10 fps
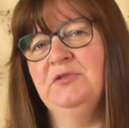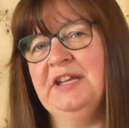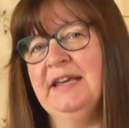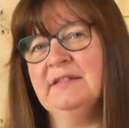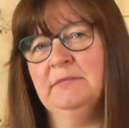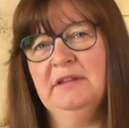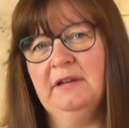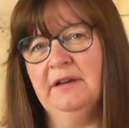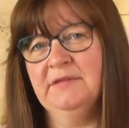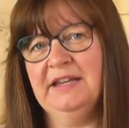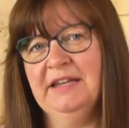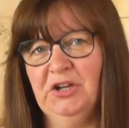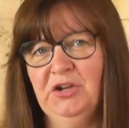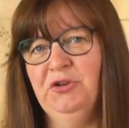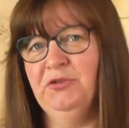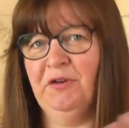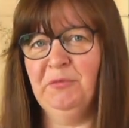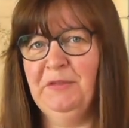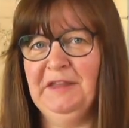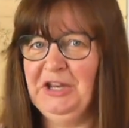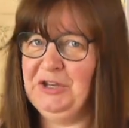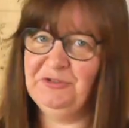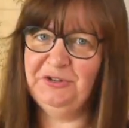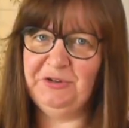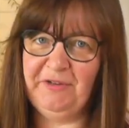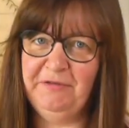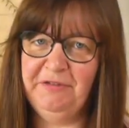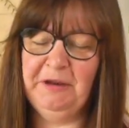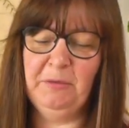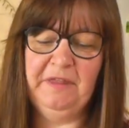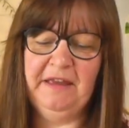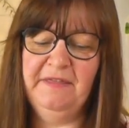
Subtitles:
You take something that I've taken and you run with it and you do your own thing with it.